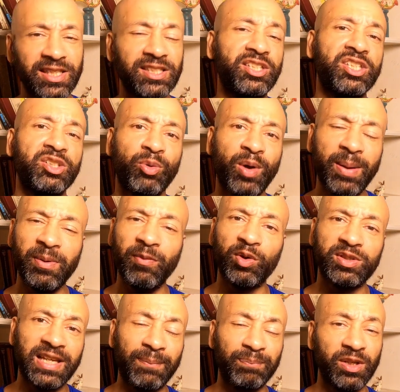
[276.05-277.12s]
He's describing
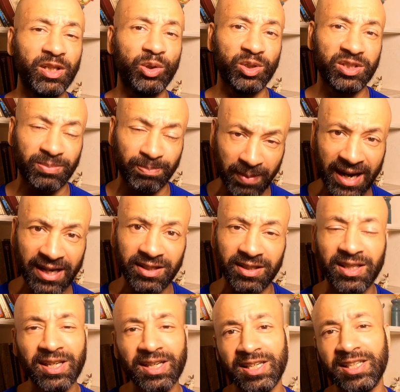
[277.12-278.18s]
what's happening to his mind.